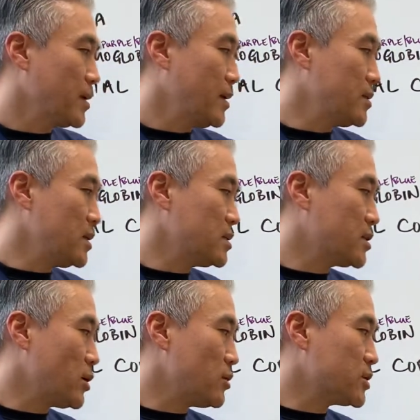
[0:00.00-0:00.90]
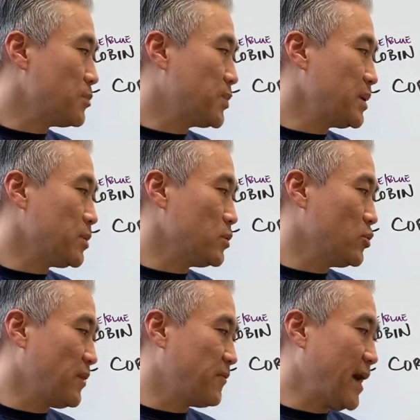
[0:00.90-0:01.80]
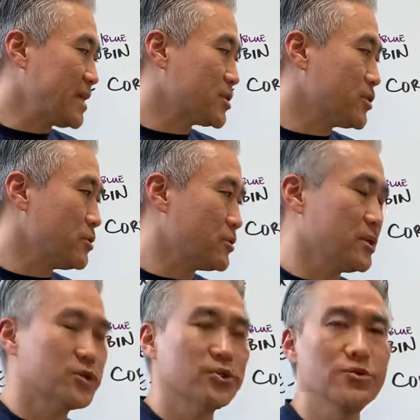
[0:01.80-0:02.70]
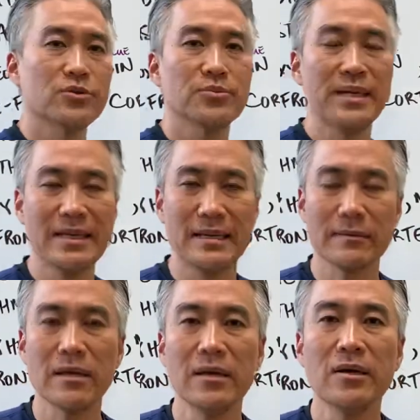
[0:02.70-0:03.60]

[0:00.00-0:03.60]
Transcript: And then there are some people who have vascular issues, meaning